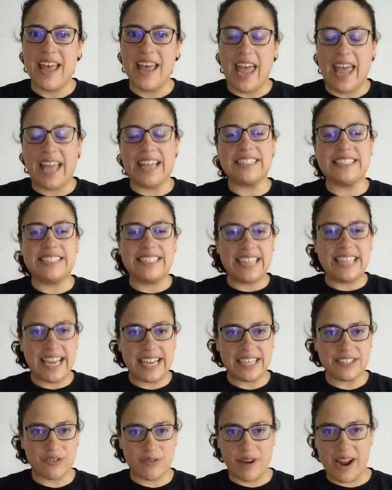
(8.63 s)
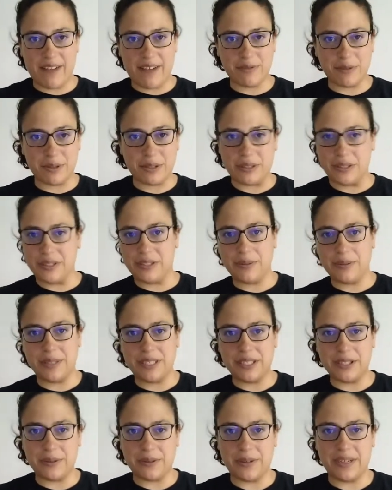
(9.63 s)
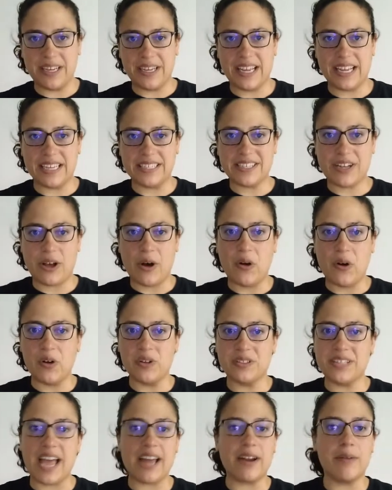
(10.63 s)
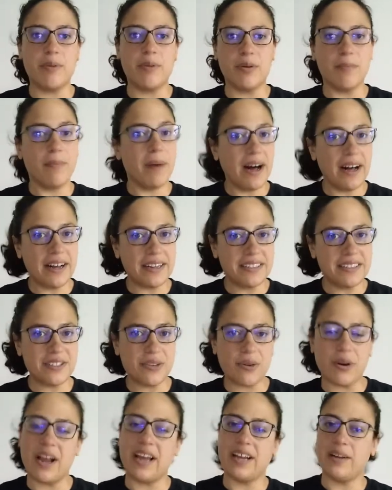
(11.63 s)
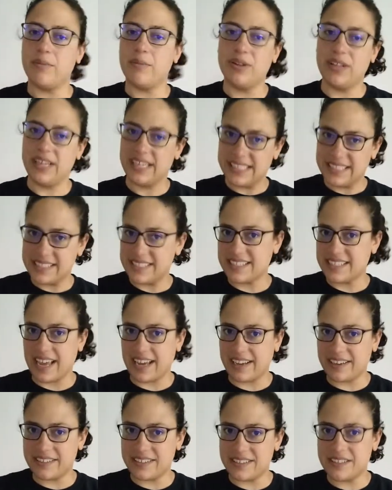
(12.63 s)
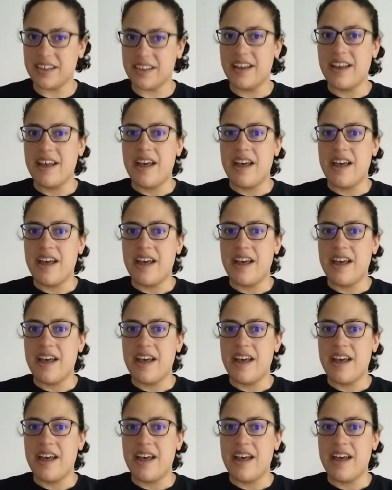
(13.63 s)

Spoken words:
And today's craft we're going to be doing is called edible bugs or edible insects.